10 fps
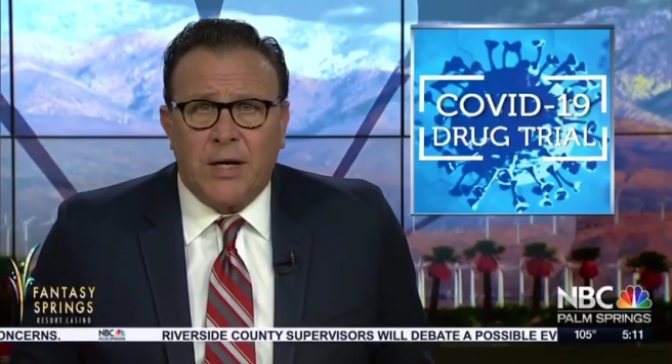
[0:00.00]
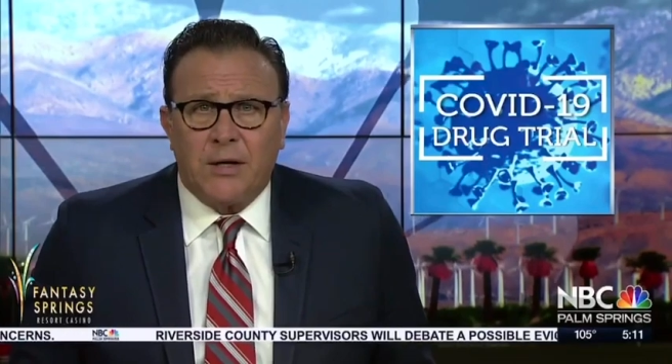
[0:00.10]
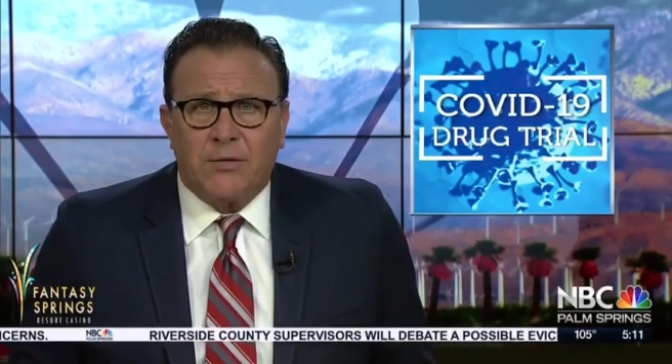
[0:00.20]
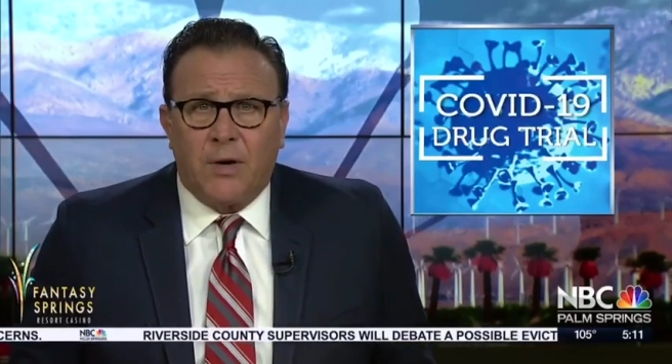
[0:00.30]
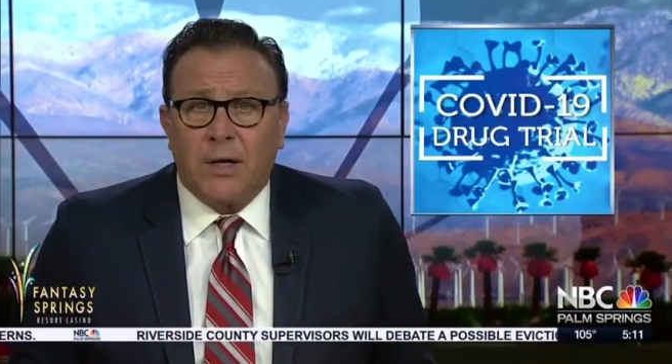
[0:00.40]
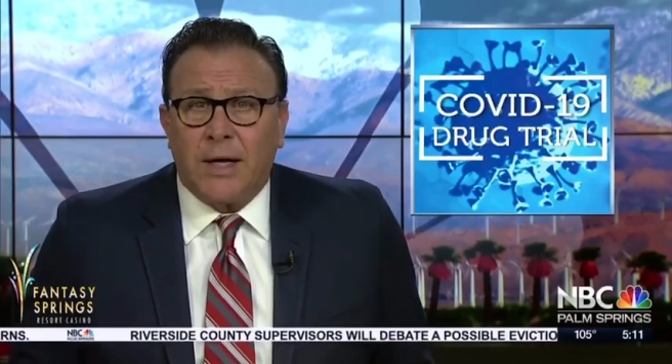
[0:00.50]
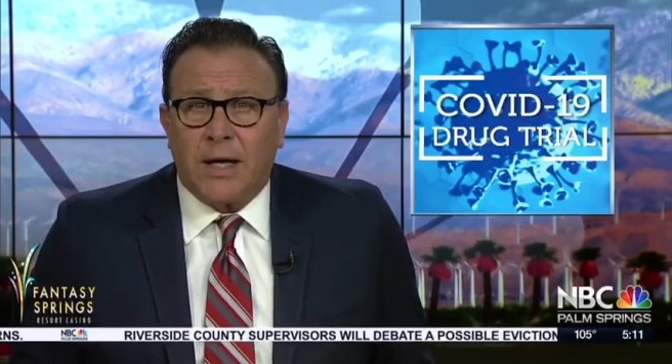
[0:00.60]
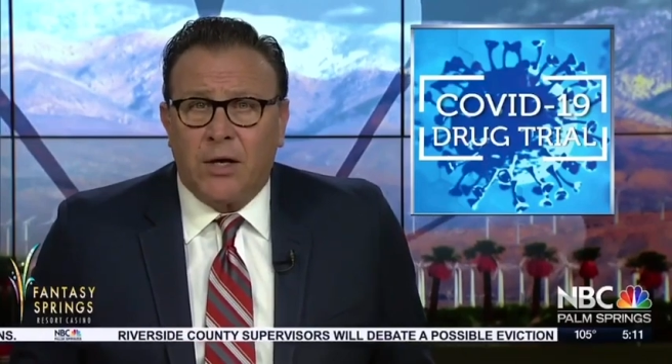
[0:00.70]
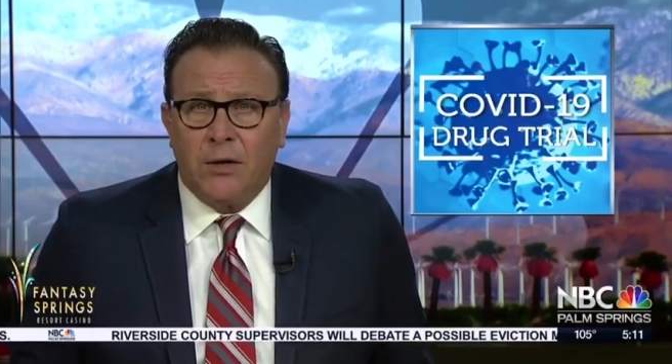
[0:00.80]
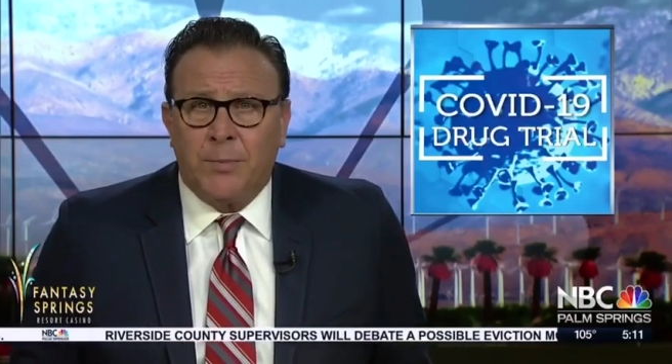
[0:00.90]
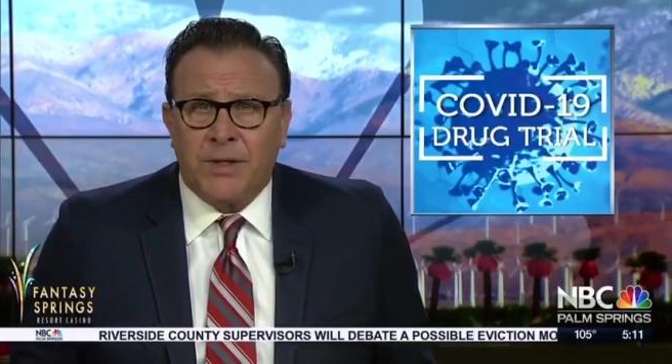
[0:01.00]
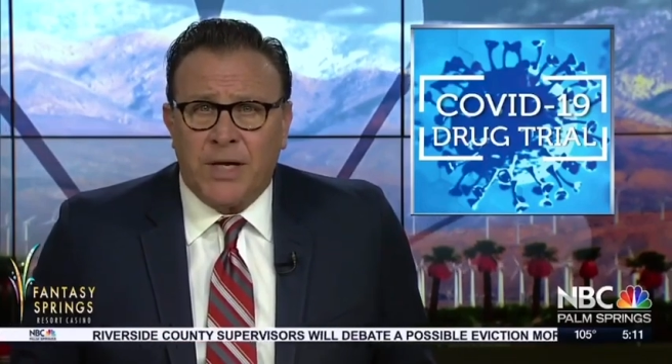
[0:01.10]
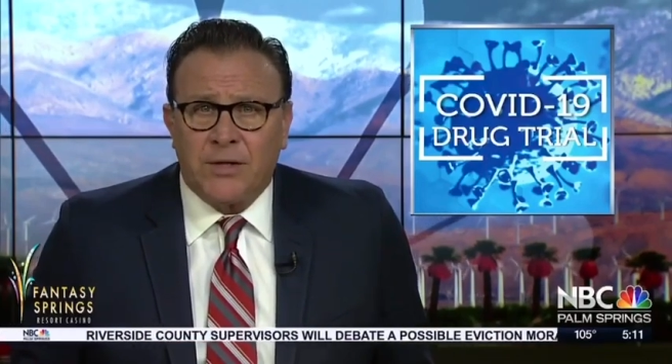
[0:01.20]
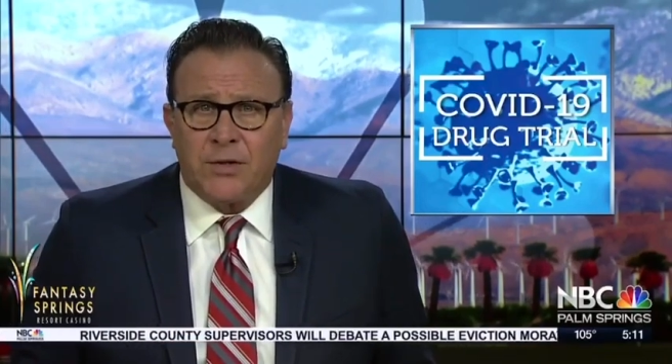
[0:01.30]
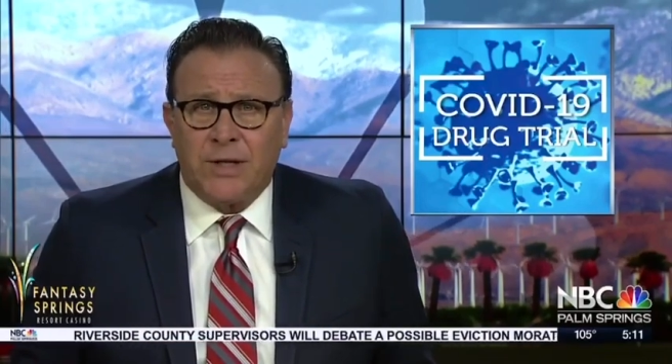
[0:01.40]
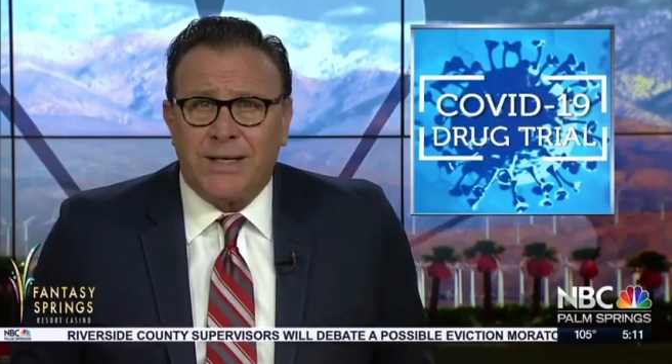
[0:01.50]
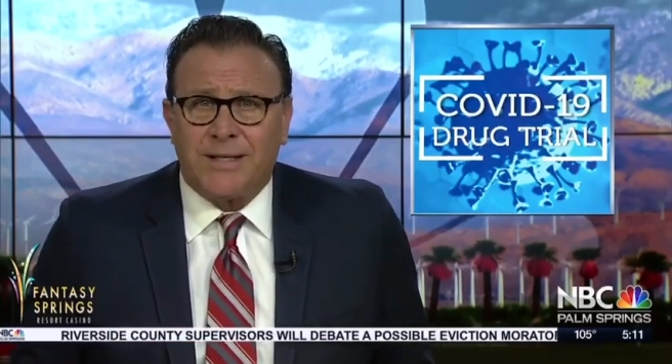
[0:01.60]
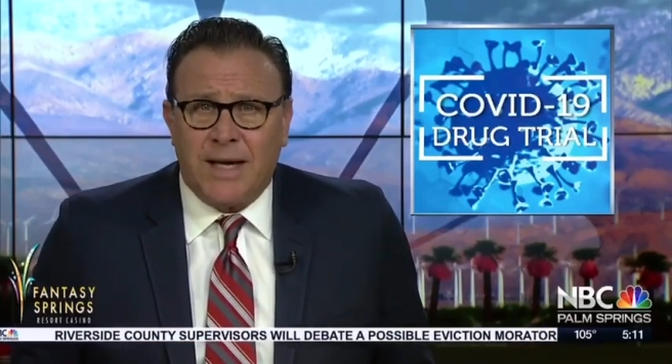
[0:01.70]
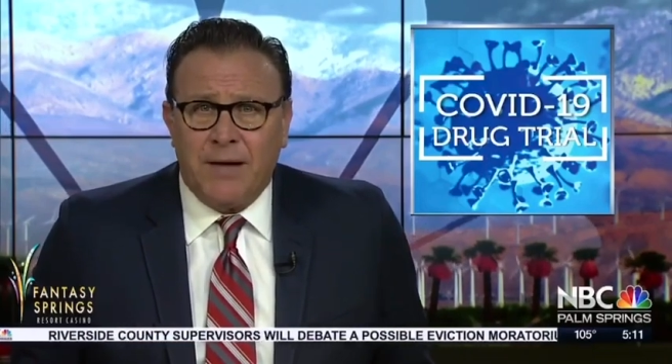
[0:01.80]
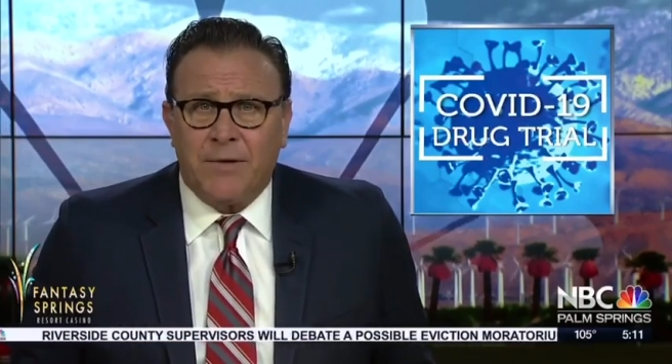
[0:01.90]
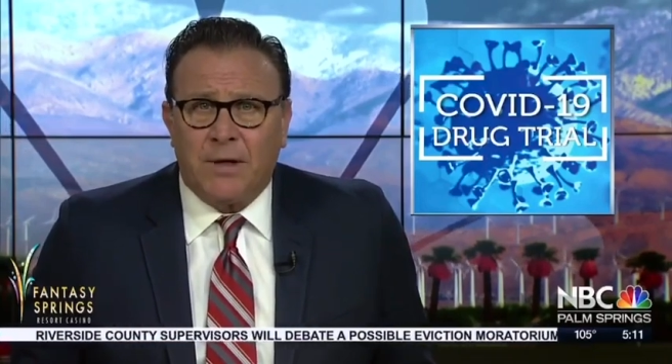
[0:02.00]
a drug that could potentially save the